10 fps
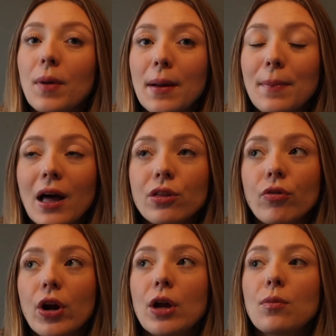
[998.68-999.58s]
main
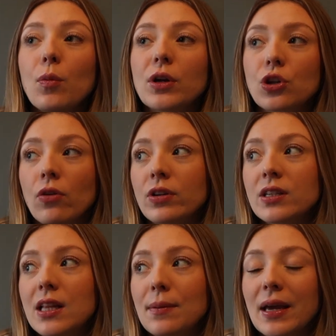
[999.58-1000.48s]
bathroom, which
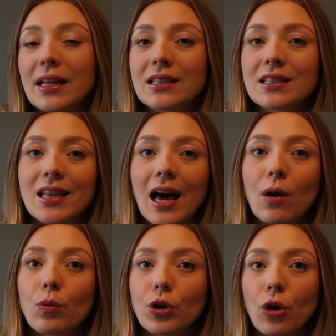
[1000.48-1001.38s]
obviously means
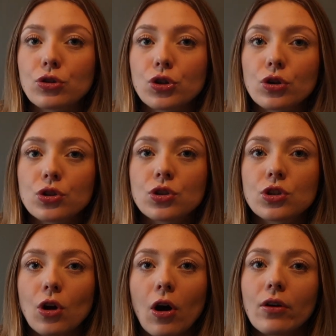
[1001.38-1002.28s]
that we're not just
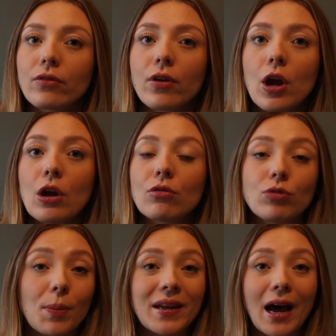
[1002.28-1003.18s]
sort of
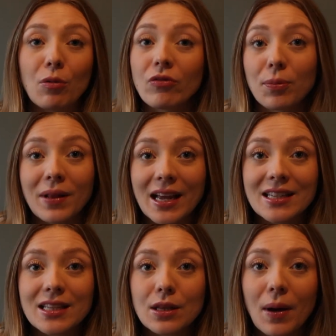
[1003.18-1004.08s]
ripping out and
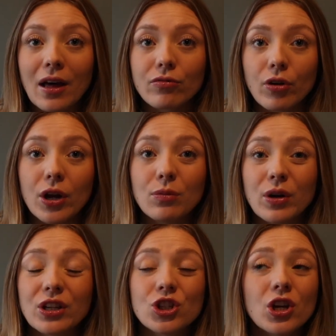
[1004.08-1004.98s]
replacing the bathroom,
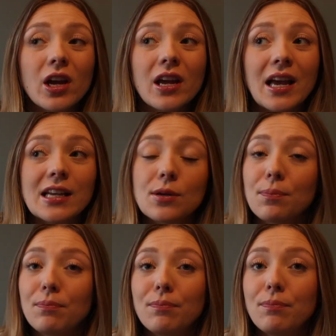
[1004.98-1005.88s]
which is
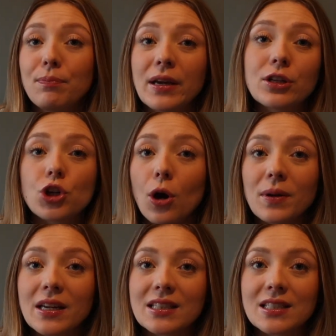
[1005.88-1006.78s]
a big job
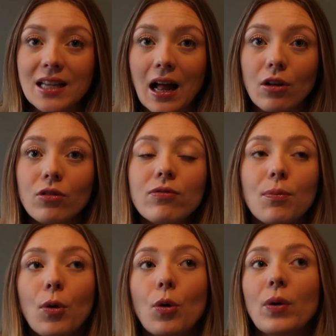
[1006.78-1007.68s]
in itself,
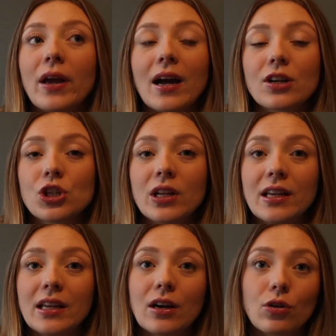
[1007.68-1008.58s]
but we
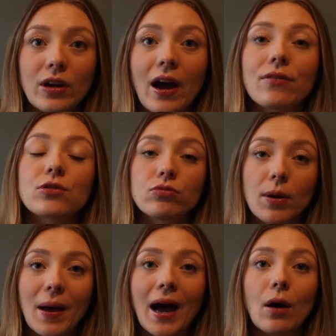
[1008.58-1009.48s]
actually are going to have to
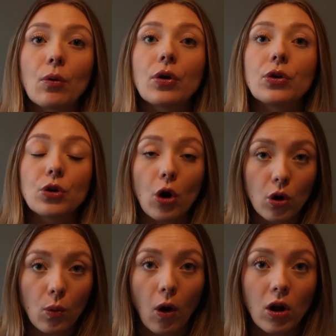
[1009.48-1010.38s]
rip it out,
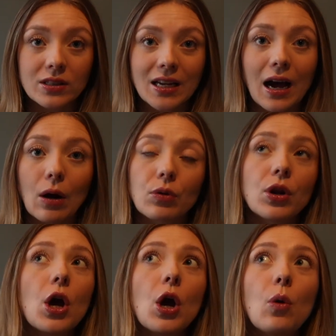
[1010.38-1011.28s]
knock a wall down.